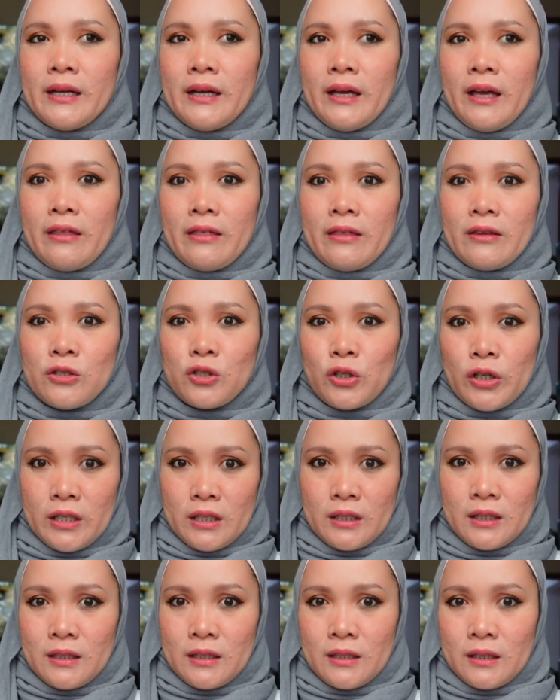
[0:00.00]

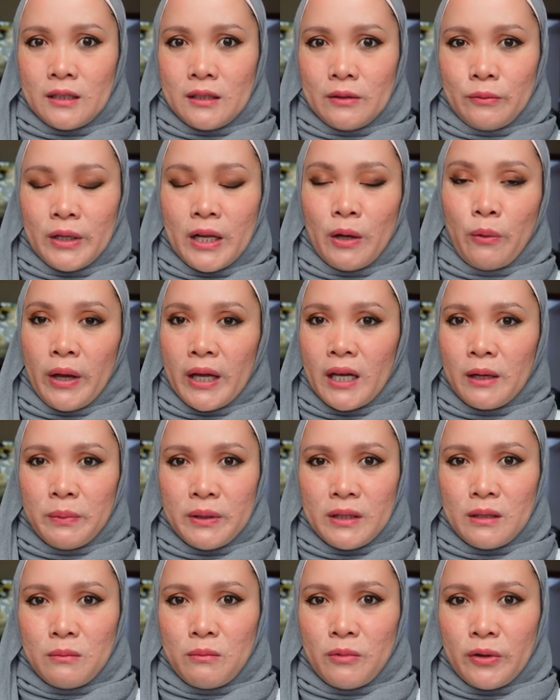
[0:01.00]
when I wake up
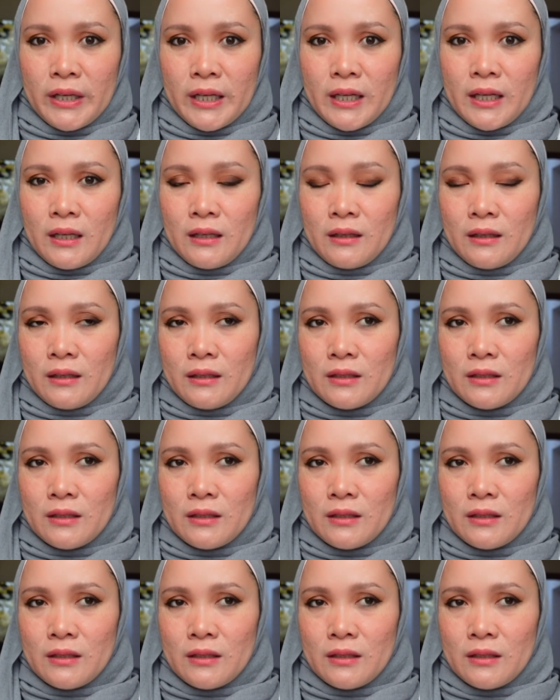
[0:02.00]
in the morning.